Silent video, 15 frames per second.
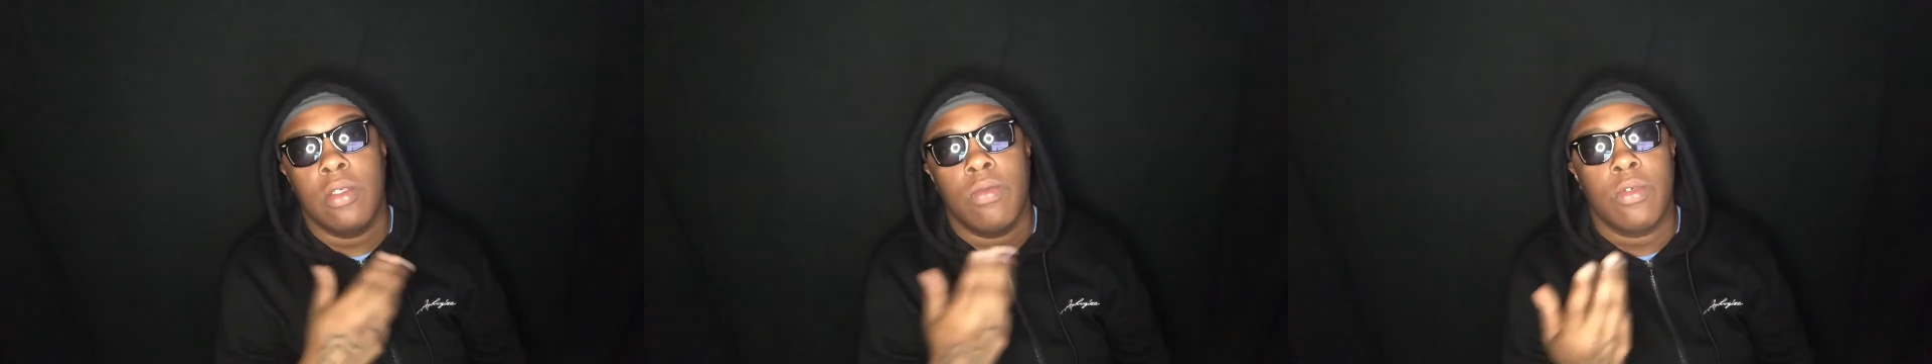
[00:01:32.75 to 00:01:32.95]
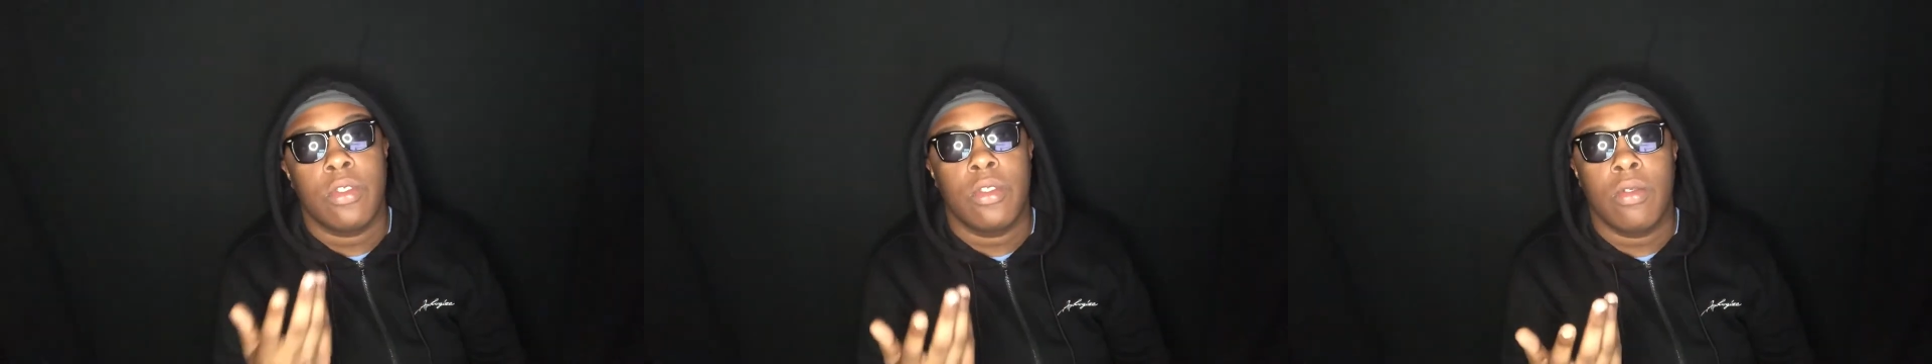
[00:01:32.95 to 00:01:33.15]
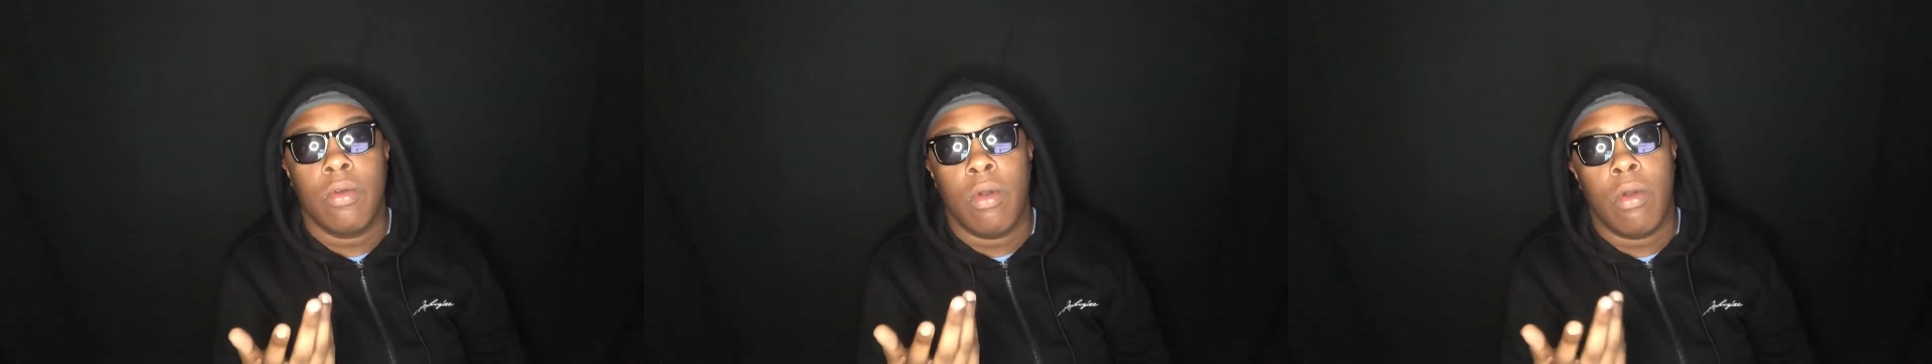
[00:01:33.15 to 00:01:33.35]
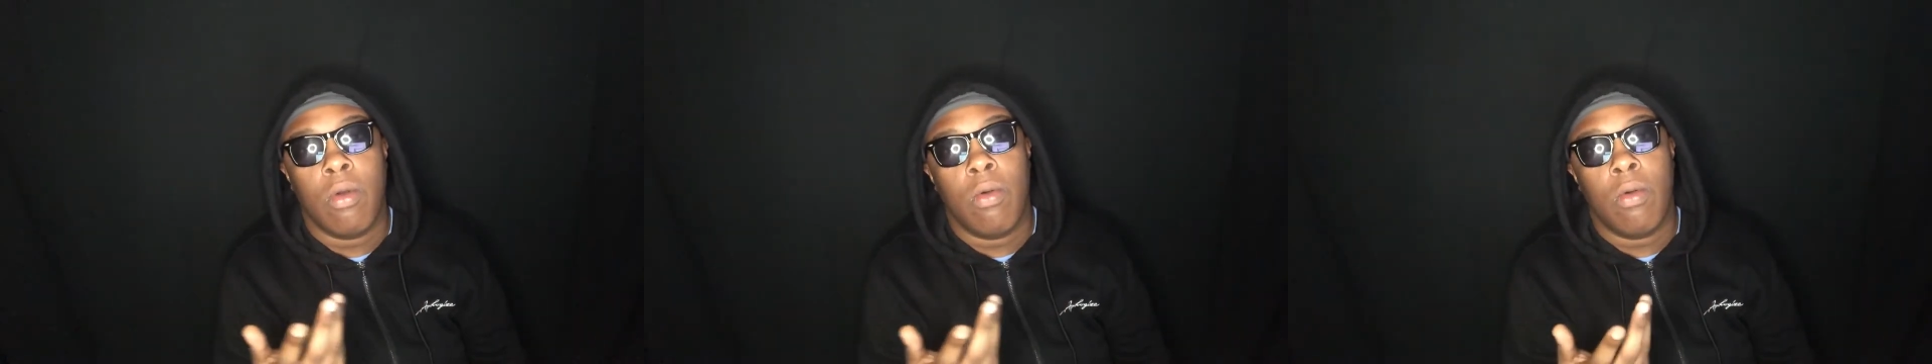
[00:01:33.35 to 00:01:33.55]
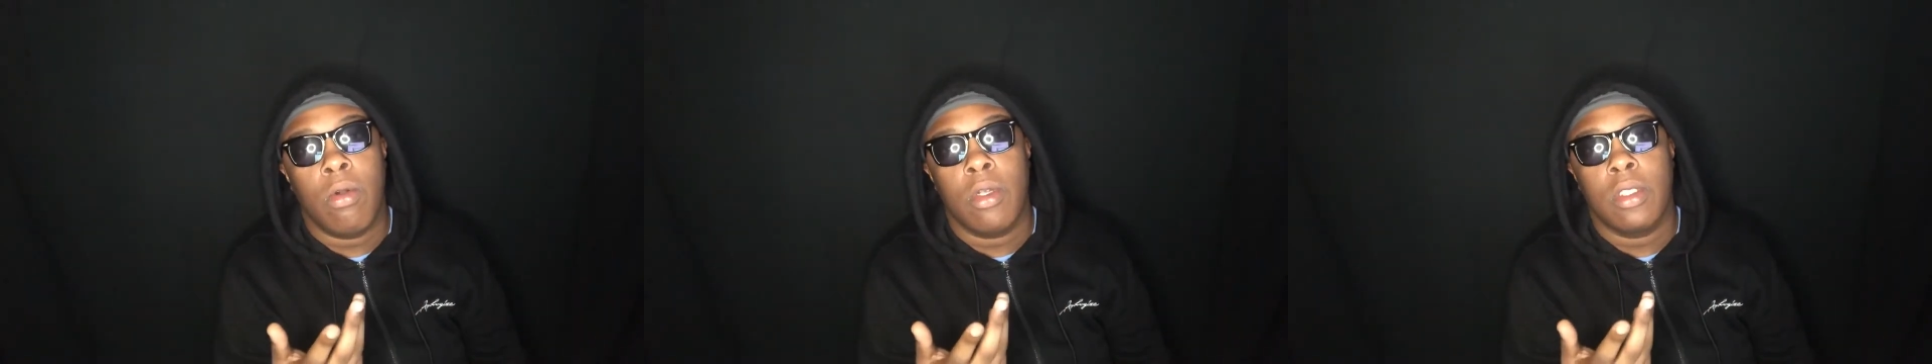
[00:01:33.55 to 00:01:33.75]
We're still on
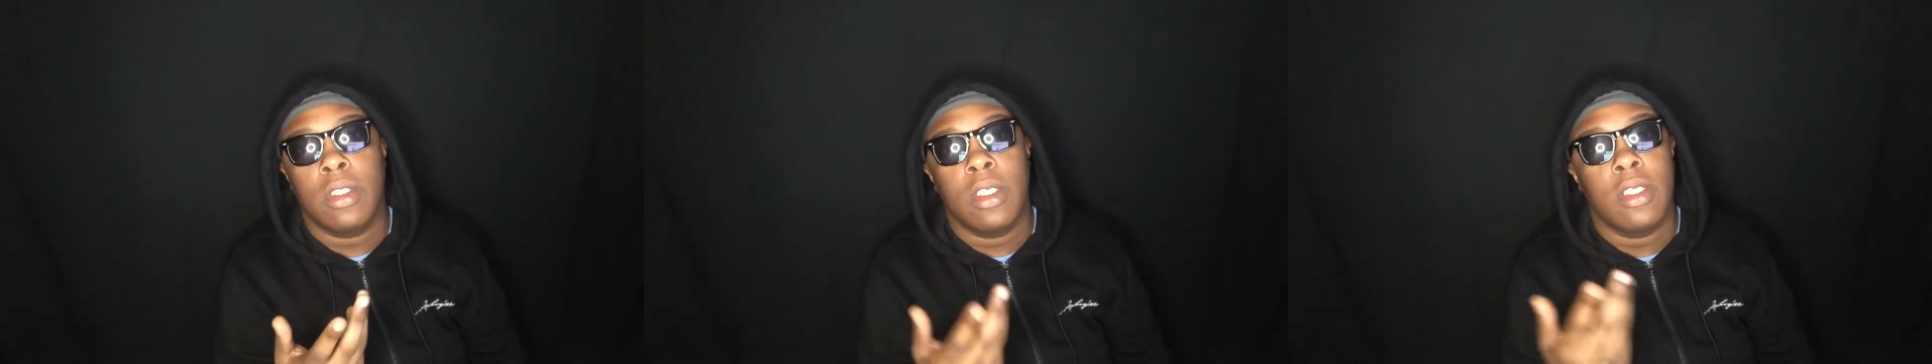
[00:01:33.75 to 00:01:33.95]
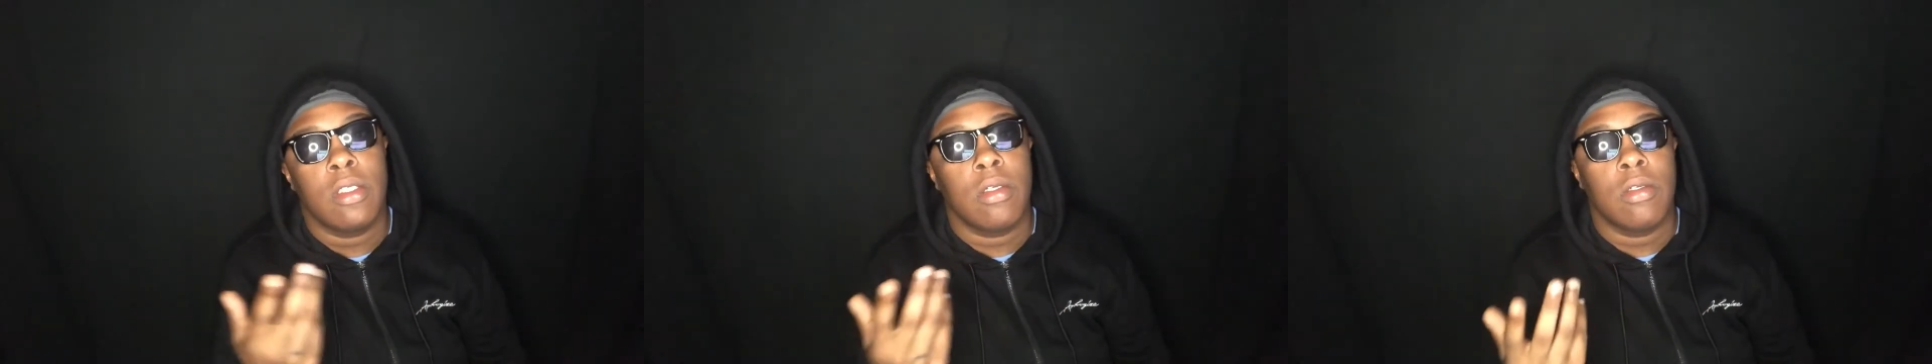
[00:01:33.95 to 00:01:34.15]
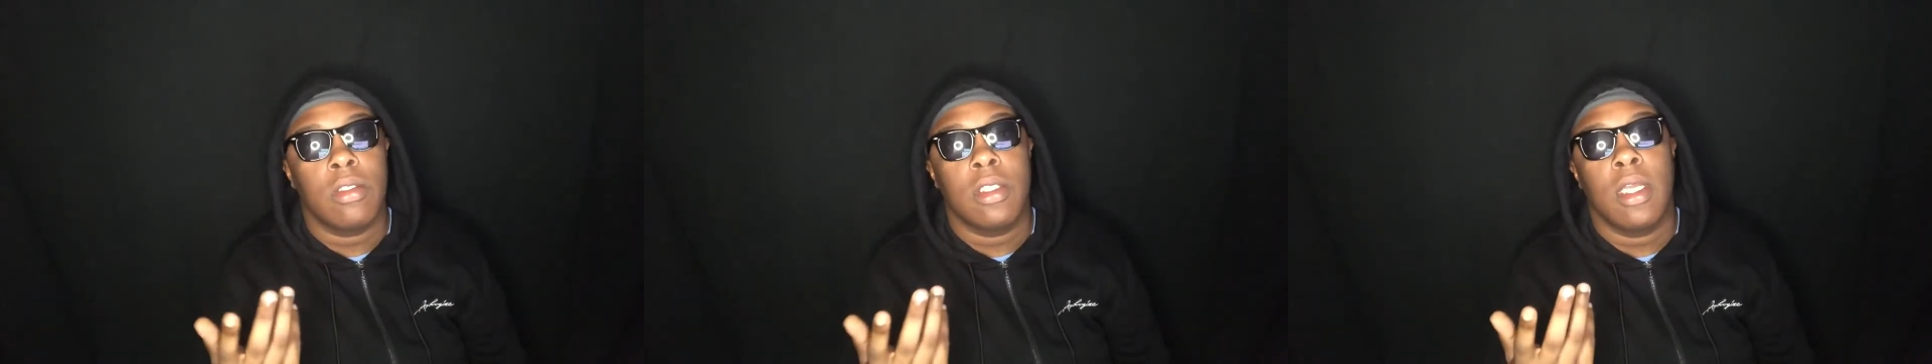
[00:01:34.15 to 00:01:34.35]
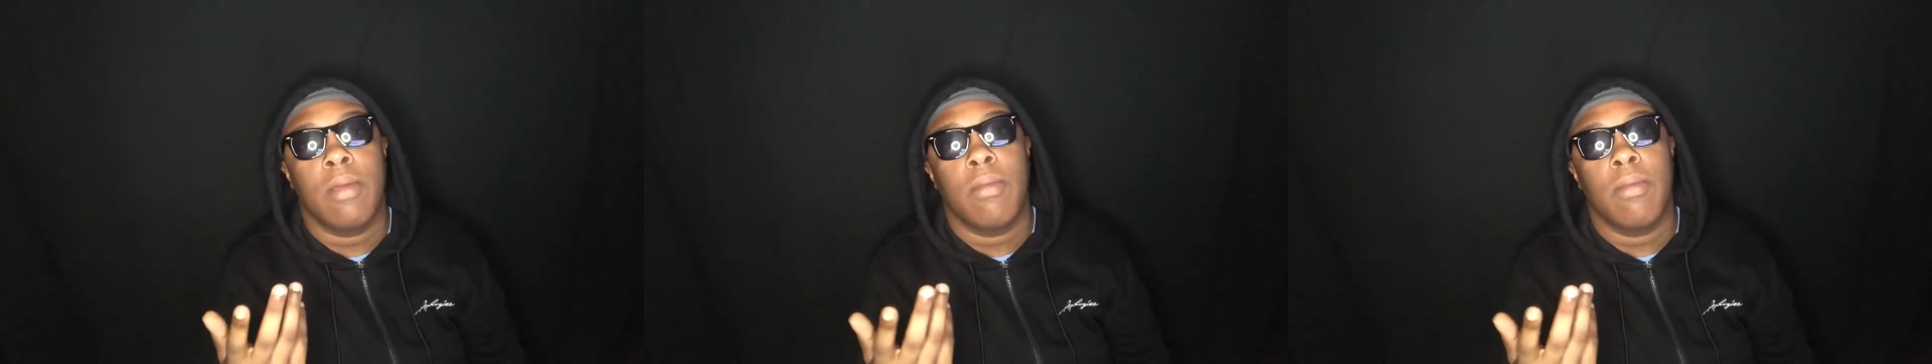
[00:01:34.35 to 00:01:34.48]
quarantine, so there's not